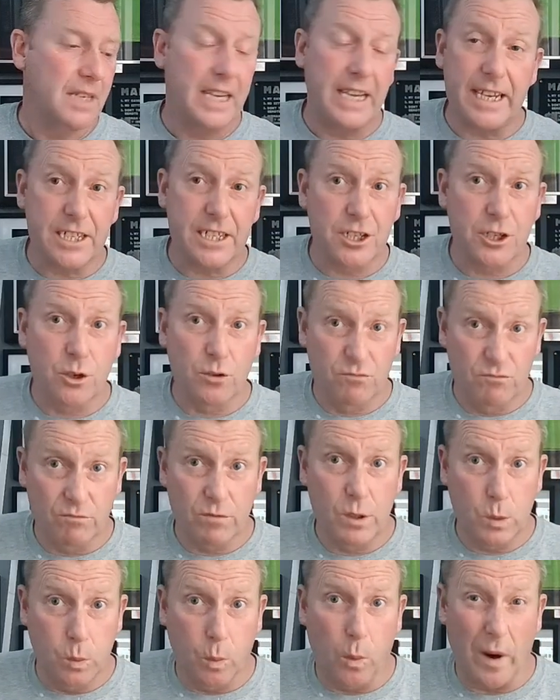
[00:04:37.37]
is
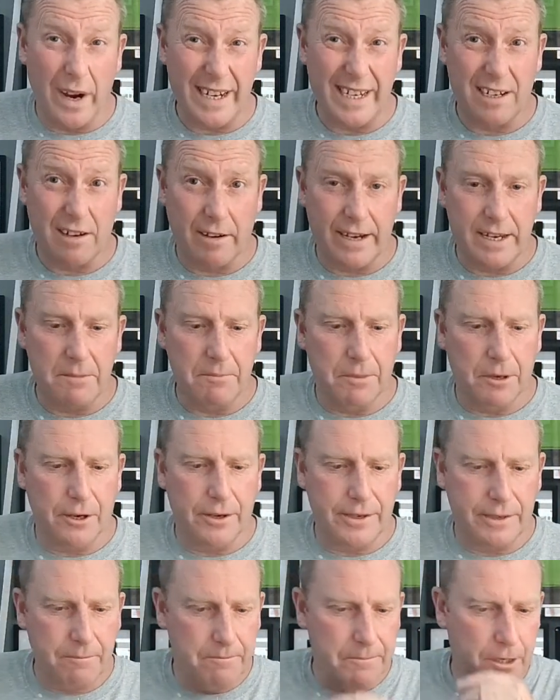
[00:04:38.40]
quite light in
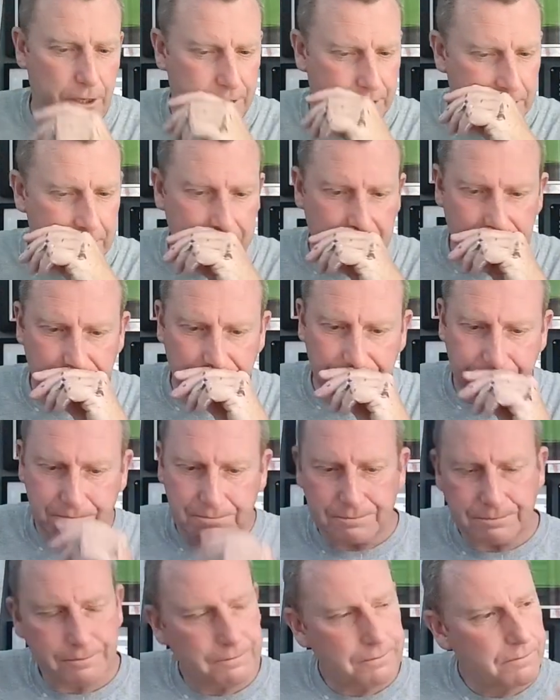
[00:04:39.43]
body.
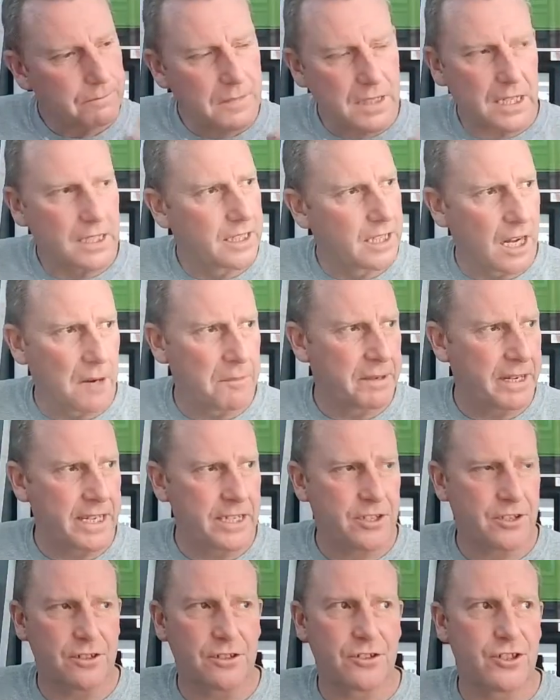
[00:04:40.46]

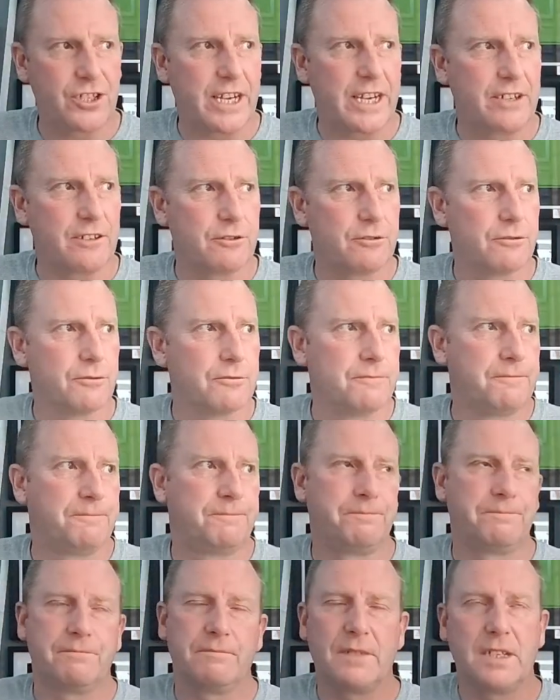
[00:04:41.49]
Carbonation's gentle.
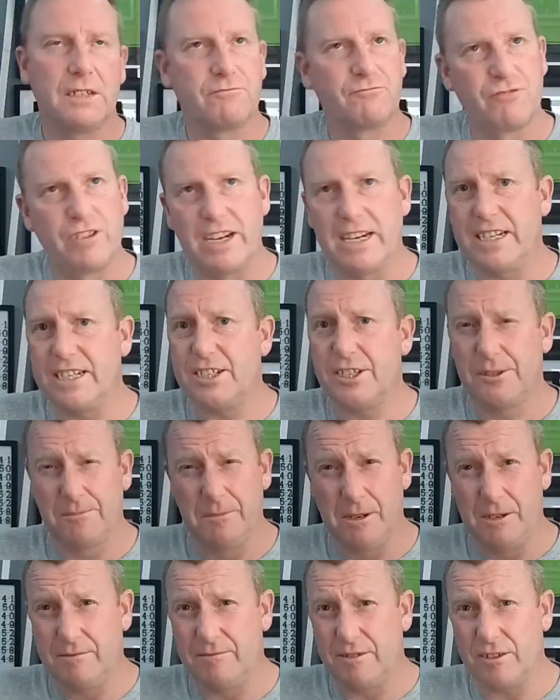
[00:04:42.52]
Really
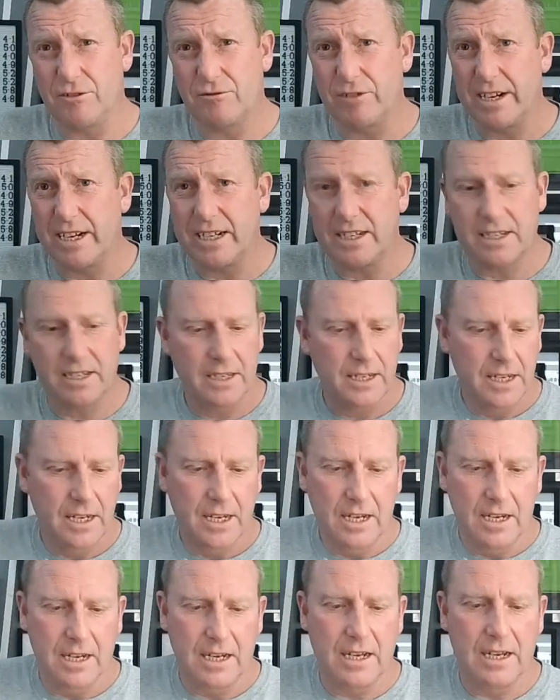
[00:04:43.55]
smooth to drink,
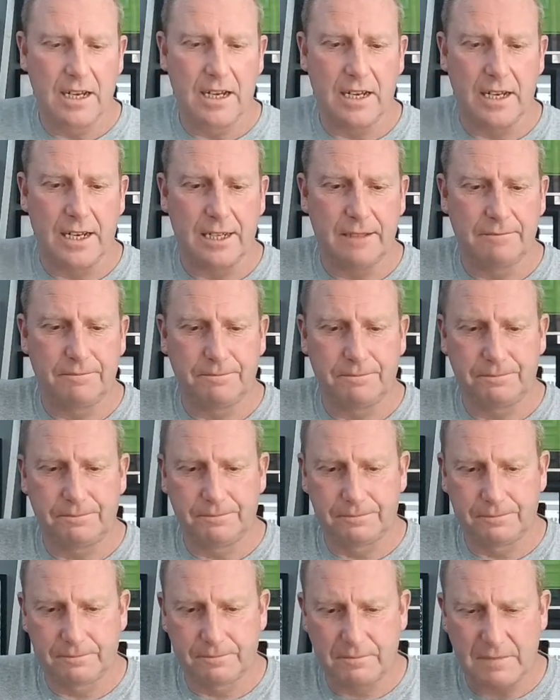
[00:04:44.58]
as
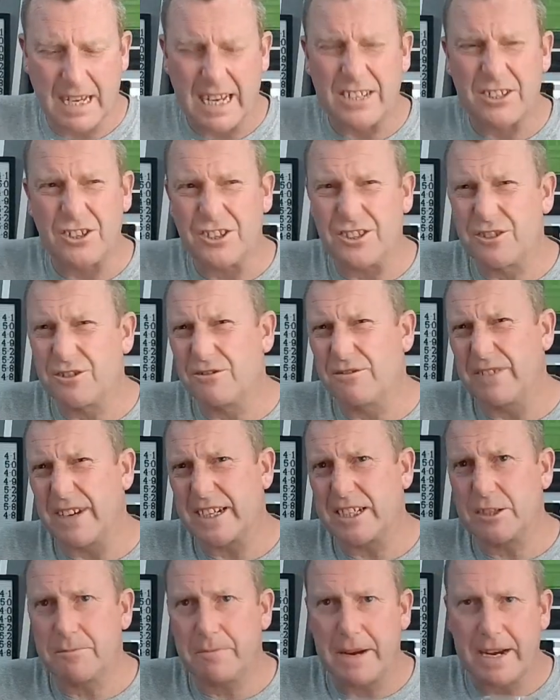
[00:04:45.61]
you'd sort of
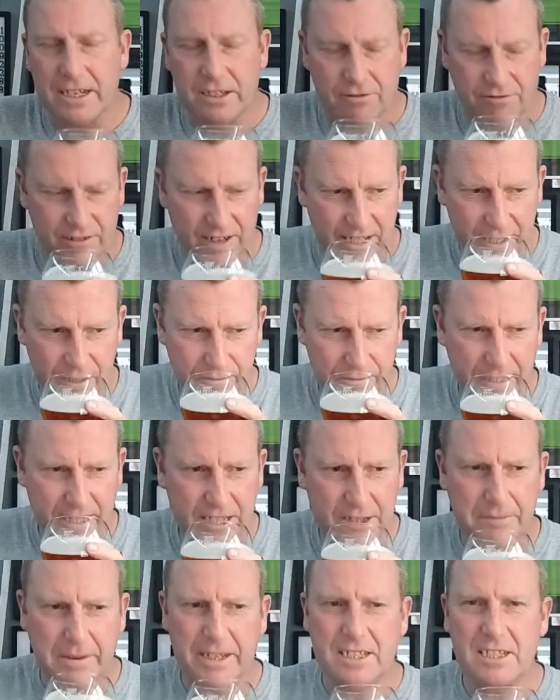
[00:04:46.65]
expect, really. You wouldn't
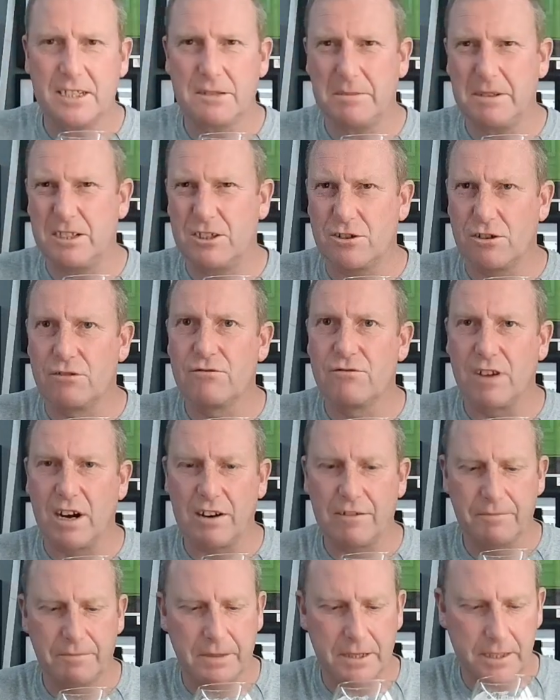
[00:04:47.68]
expect it to be too
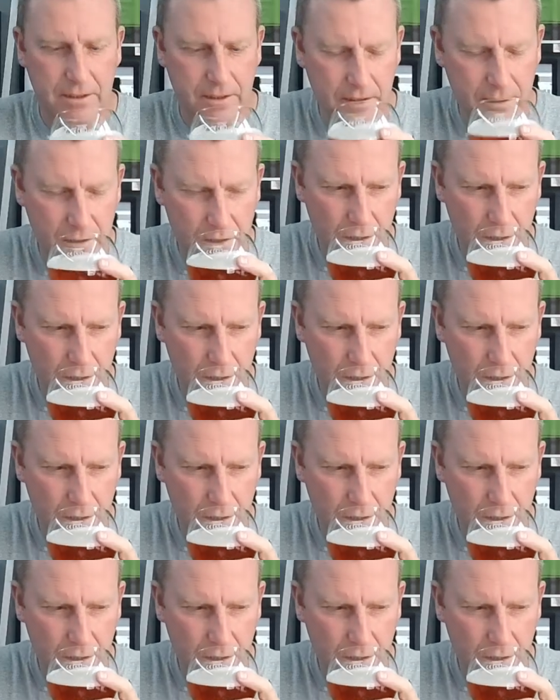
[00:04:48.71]
rough, but